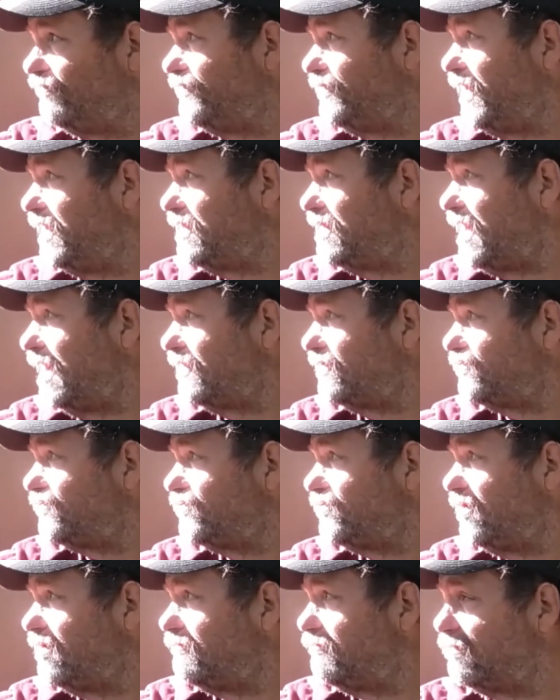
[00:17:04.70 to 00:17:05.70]
They like
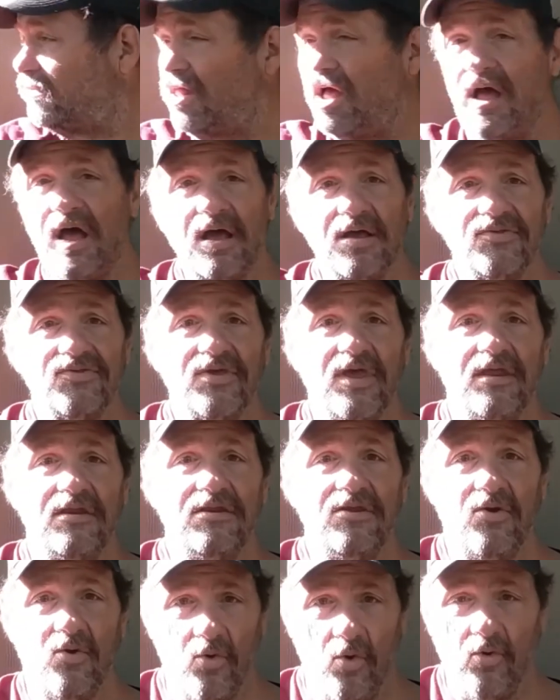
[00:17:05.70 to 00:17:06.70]
soot blocks
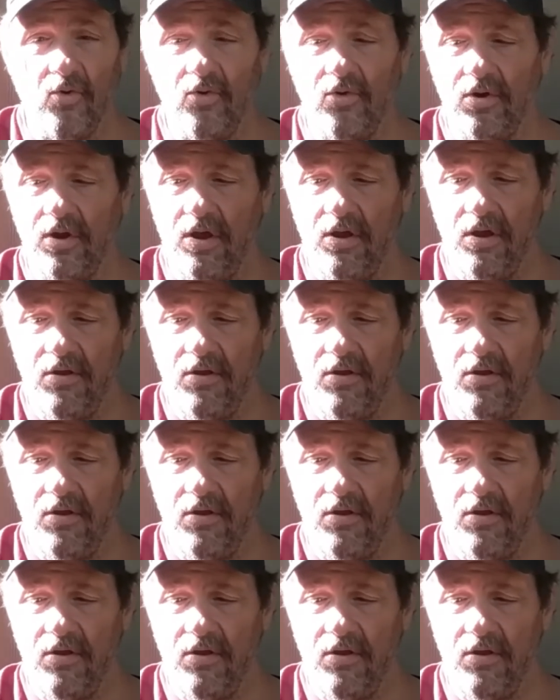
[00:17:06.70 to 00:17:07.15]
and corn